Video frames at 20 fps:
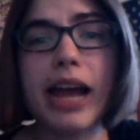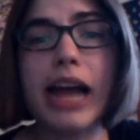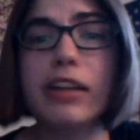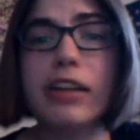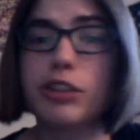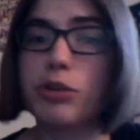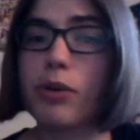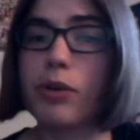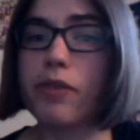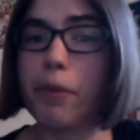I
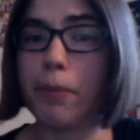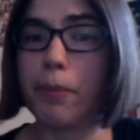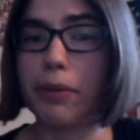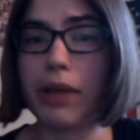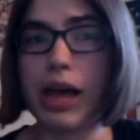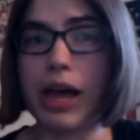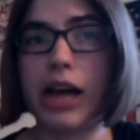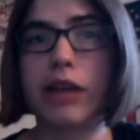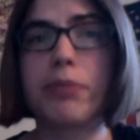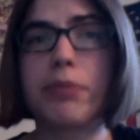do have a
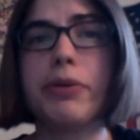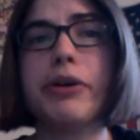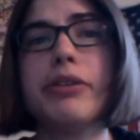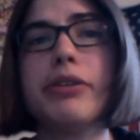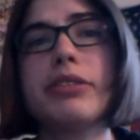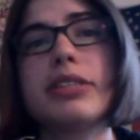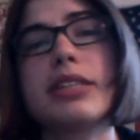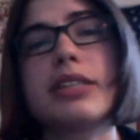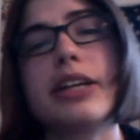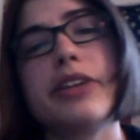blog
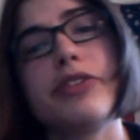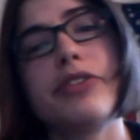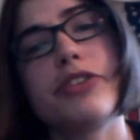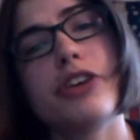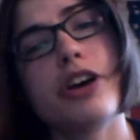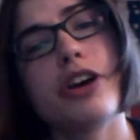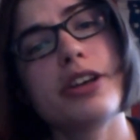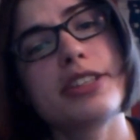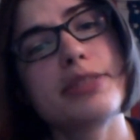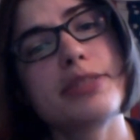post that
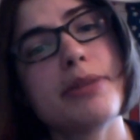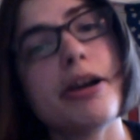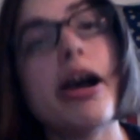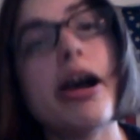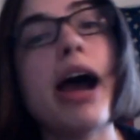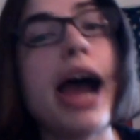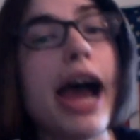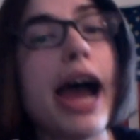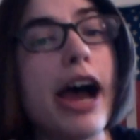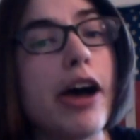talks about
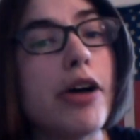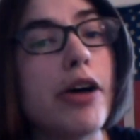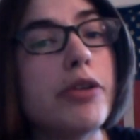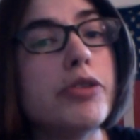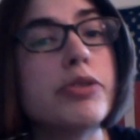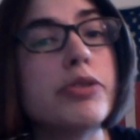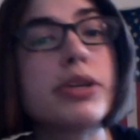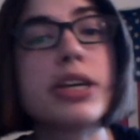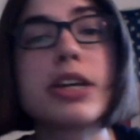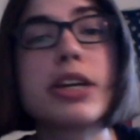how
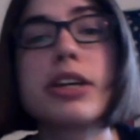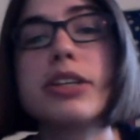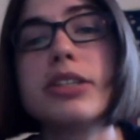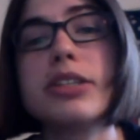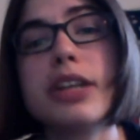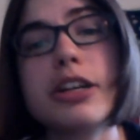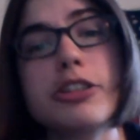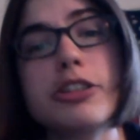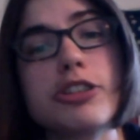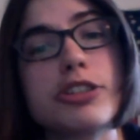you can
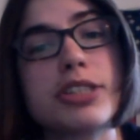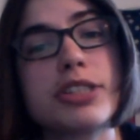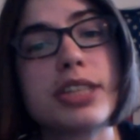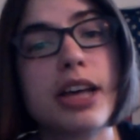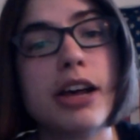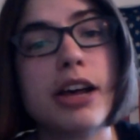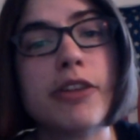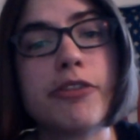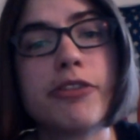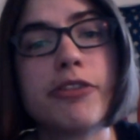conduct
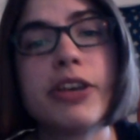yourself